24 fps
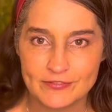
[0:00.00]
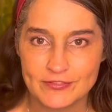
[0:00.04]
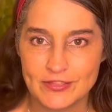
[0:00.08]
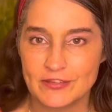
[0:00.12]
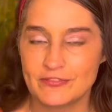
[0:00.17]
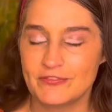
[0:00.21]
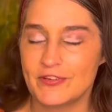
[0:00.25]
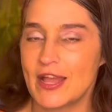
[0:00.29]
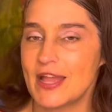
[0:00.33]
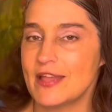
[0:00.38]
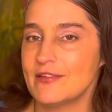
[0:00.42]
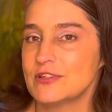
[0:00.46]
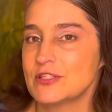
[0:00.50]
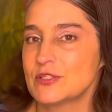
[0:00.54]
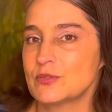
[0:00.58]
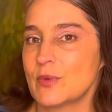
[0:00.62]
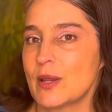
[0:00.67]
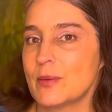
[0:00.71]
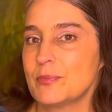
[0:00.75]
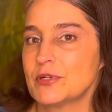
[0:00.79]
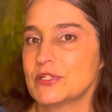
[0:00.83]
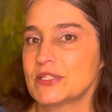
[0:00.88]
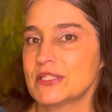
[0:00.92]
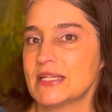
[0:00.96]
The 5 is
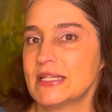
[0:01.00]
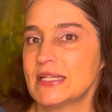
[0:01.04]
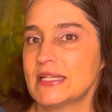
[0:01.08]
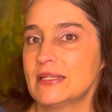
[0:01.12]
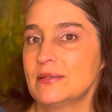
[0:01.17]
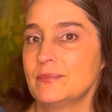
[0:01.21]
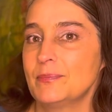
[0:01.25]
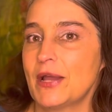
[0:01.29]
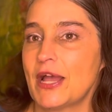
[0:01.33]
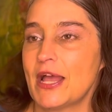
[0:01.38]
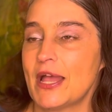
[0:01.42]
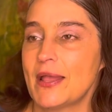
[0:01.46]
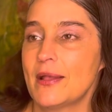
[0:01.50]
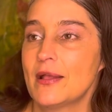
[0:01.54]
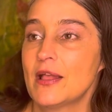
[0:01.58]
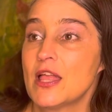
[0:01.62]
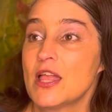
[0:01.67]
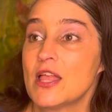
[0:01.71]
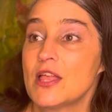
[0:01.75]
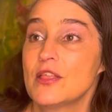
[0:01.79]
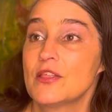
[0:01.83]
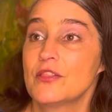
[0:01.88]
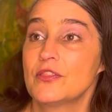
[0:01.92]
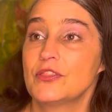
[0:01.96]
represented by
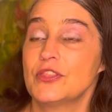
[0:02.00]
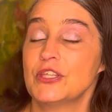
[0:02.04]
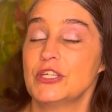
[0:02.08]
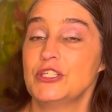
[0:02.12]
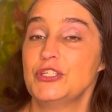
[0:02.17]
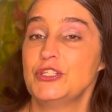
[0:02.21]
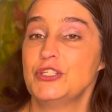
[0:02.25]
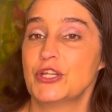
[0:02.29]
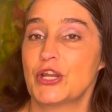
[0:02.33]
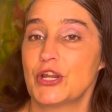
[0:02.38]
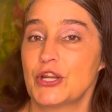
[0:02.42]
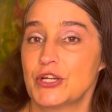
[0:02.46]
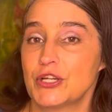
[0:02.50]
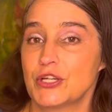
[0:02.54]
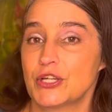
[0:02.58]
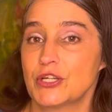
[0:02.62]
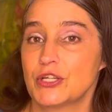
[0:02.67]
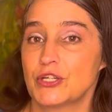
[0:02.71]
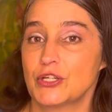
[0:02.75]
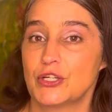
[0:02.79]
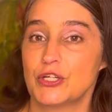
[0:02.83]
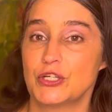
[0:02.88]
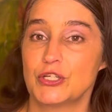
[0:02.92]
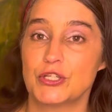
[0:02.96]
the
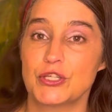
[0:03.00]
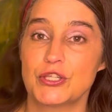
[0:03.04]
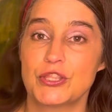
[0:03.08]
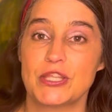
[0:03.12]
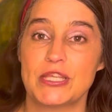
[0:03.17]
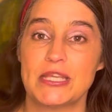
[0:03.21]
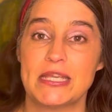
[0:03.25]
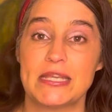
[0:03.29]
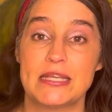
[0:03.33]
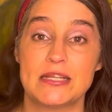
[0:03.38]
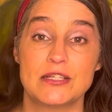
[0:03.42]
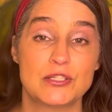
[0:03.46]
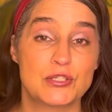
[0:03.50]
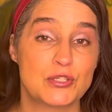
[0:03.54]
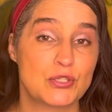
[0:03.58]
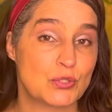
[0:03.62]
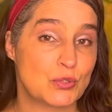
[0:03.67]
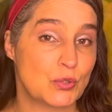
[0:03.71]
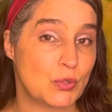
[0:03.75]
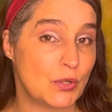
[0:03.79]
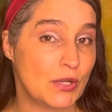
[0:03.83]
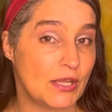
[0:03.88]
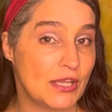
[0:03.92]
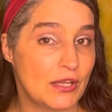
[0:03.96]
dark, earthy
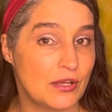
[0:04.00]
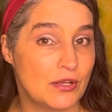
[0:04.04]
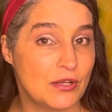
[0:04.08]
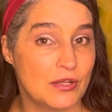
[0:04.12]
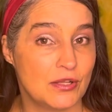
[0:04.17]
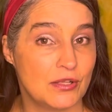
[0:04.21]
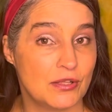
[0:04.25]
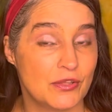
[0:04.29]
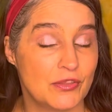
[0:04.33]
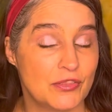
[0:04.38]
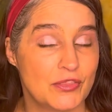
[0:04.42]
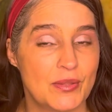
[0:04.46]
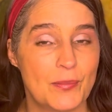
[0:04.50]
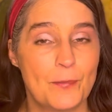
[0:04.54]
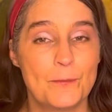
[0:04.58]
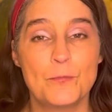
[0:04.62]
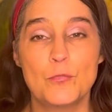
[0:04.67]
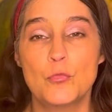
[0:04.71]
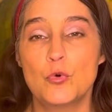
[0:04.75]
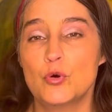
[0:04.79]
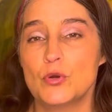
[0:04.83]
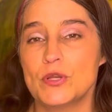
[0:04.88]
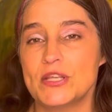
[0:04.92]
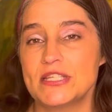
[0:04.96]
soil, the
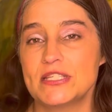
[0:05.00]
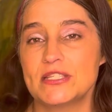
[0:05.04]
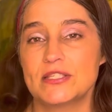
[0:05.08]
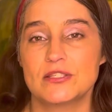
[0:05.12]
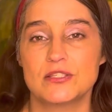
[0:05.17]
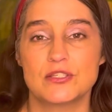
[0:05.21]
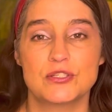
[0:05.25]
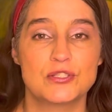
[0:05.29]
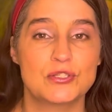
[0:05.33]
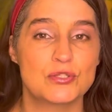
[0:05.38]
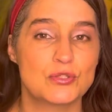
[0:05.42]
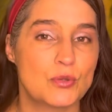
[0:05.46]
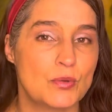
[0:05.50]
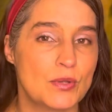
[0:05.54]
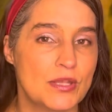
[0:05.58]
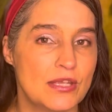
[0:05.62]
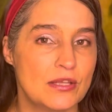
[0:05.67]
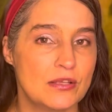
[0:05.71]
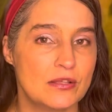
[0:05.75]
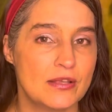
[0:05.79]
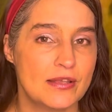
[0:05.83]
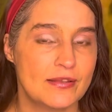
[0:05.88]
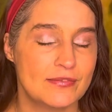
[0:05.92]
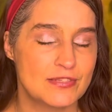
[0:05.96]
moist
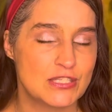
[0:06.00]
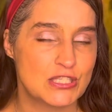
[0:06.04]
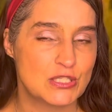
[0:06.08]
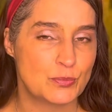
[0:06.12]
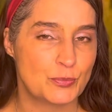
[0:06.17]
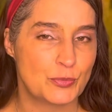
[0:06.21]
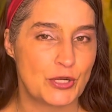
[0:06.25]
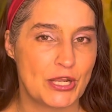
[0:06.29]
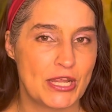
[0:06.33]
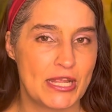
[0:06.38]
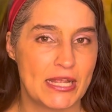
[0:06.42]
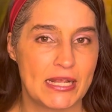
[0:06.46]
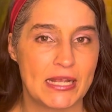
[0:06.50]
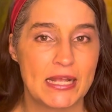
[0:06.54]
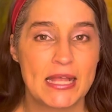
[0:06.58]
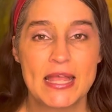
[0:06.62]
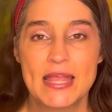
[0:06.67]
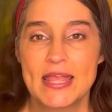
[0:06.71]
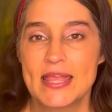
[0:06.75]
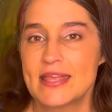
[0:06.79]
soil of spring.